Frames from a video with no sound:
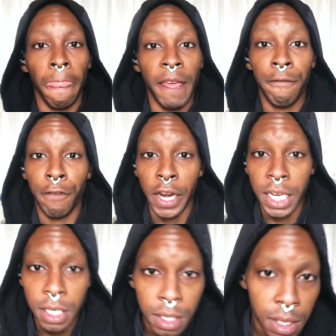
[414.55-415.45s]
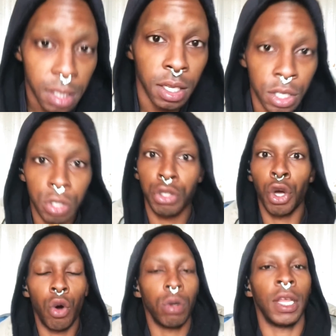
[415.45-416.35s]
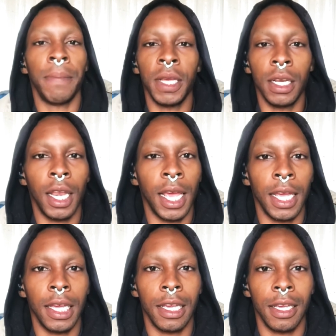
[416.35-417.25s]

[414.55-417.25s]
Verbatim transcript: Friends, total, I mean, like,